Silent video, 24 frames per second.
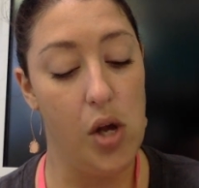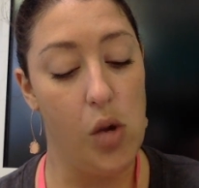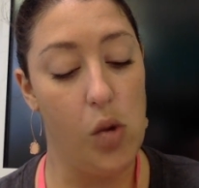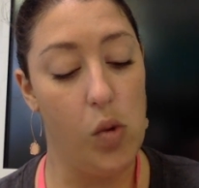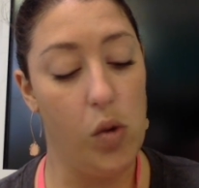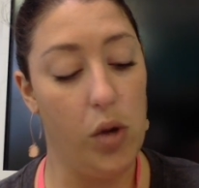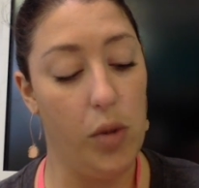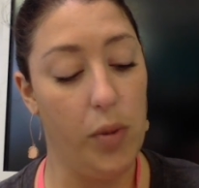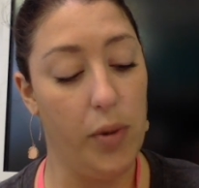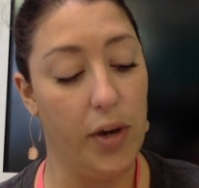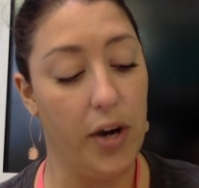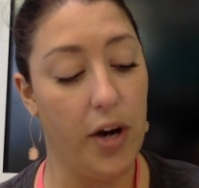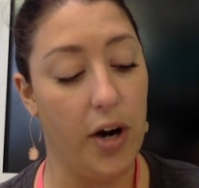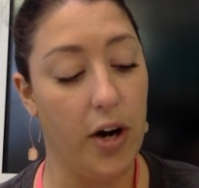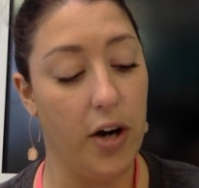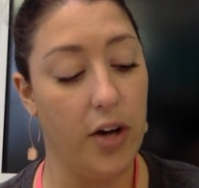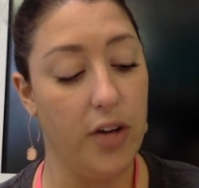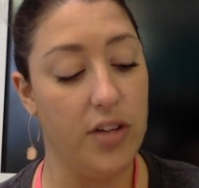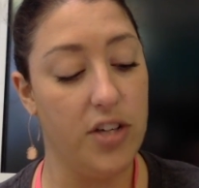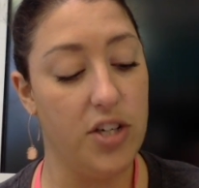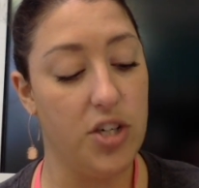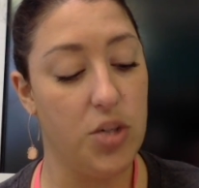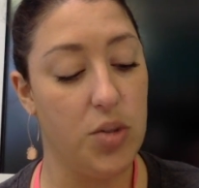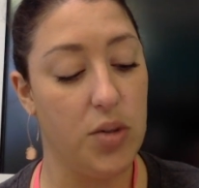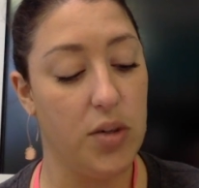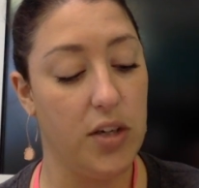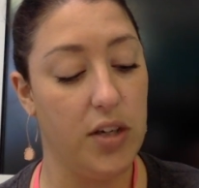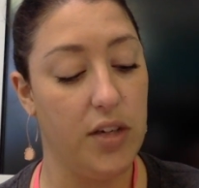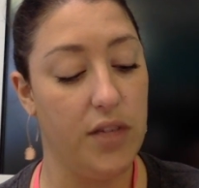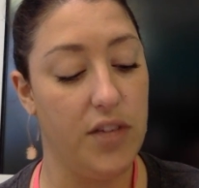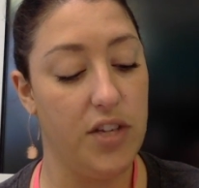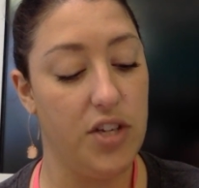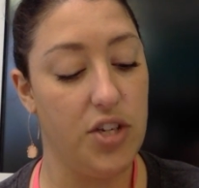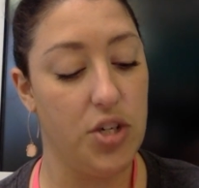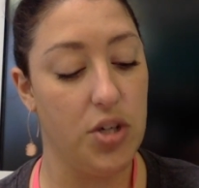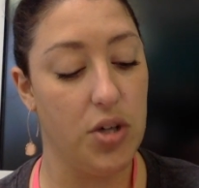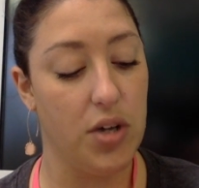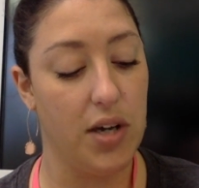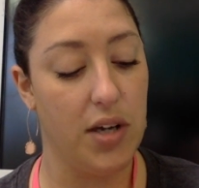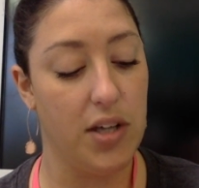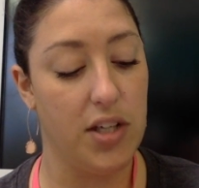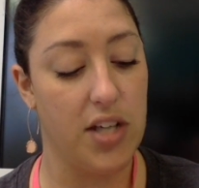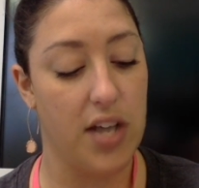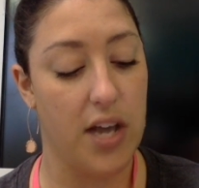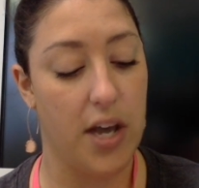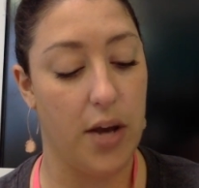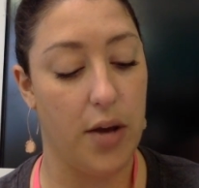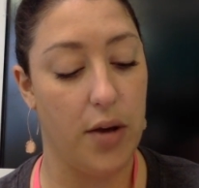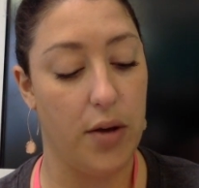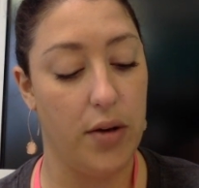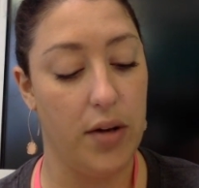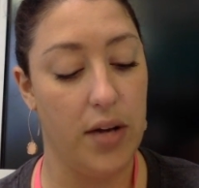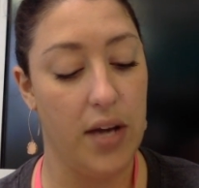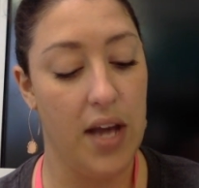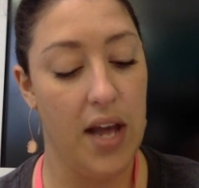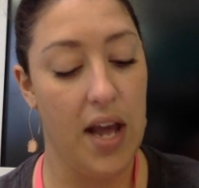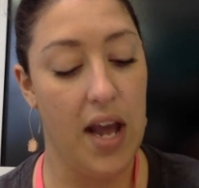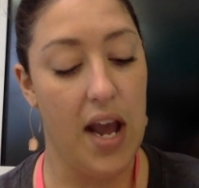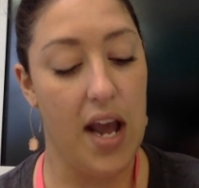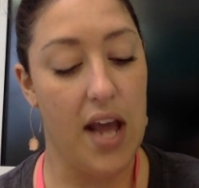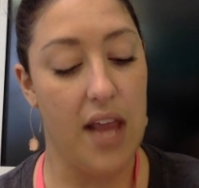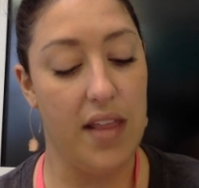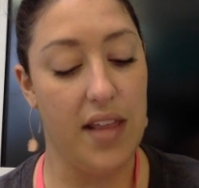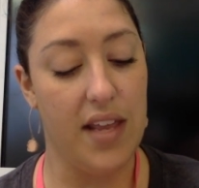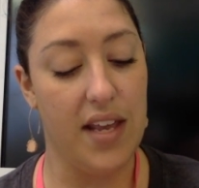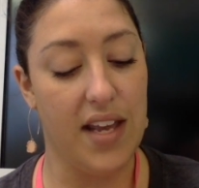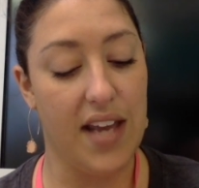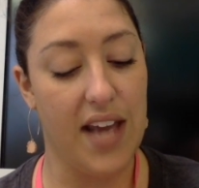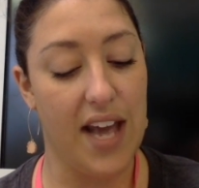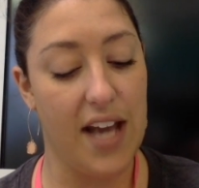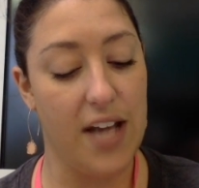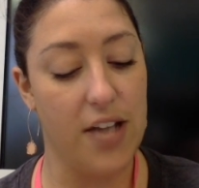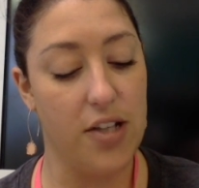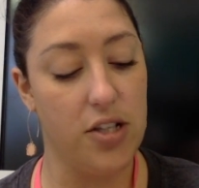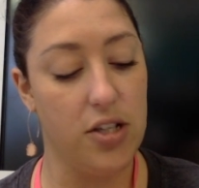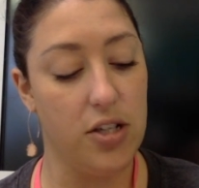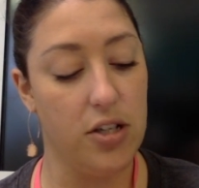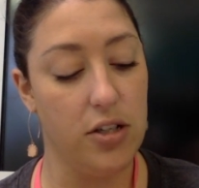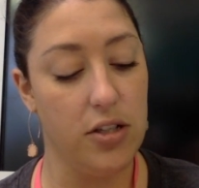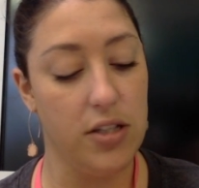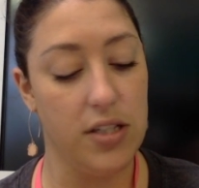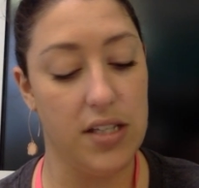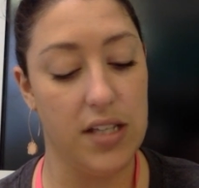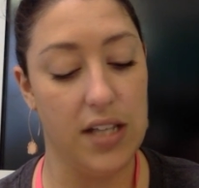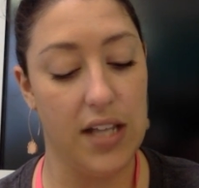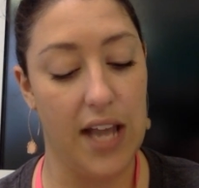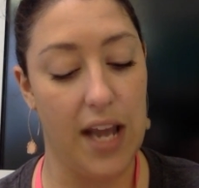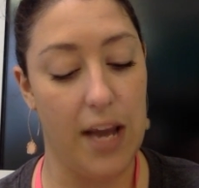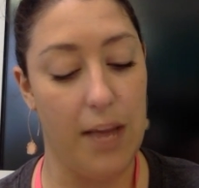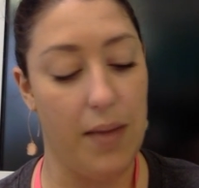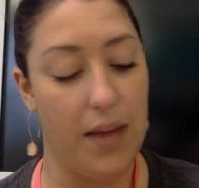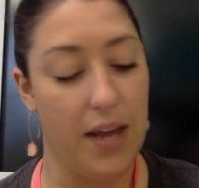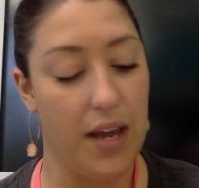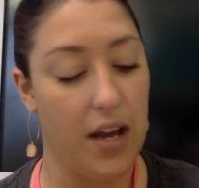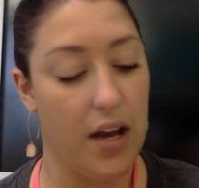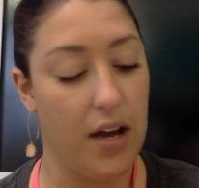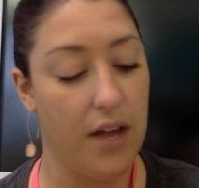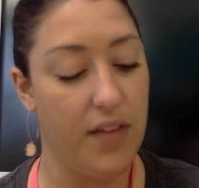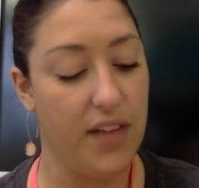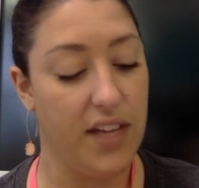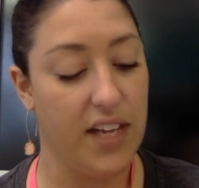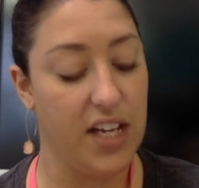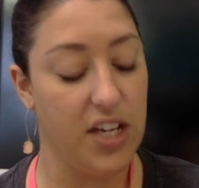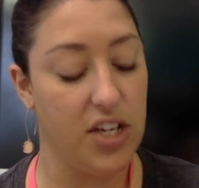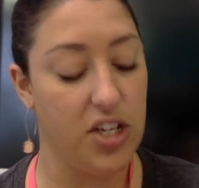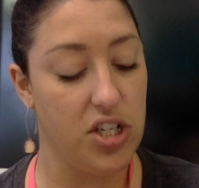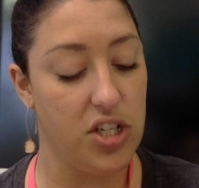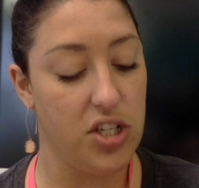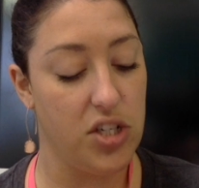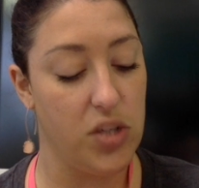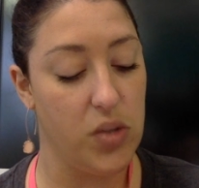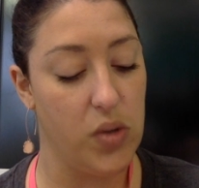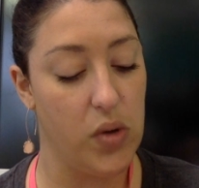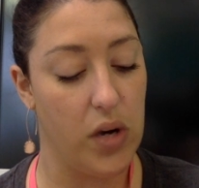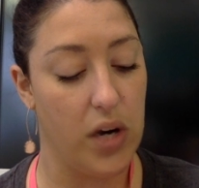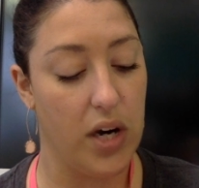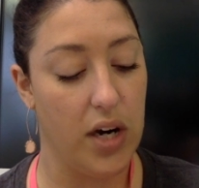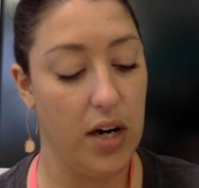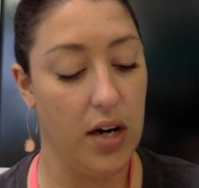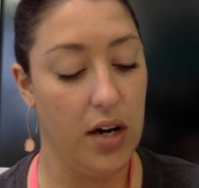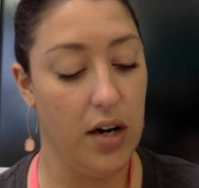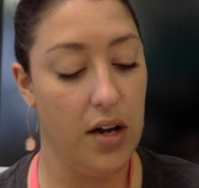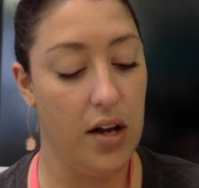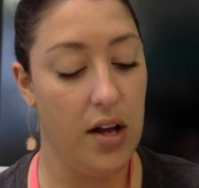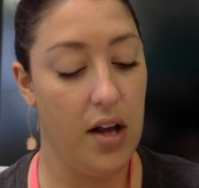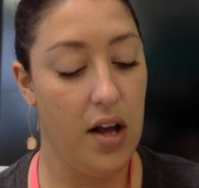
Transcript: Wilbur heard the trill of the tree toad and the occasional slamming of the kitchen door.